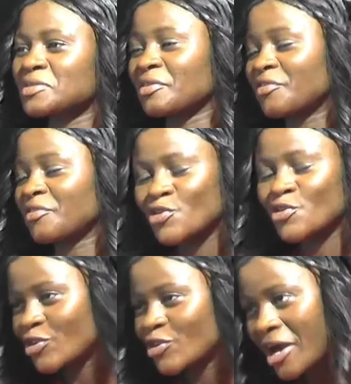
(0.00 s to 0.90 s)
if you
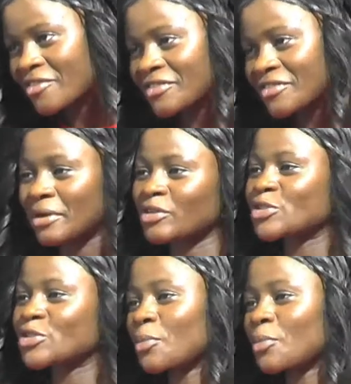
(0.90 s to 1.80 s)
don't have a
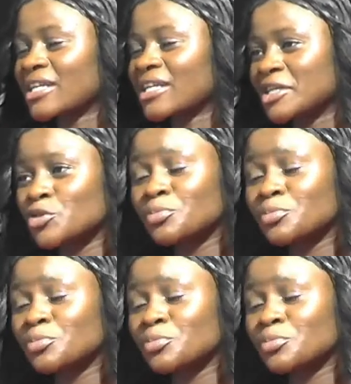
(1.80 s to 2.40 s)
strong mindset, you'll be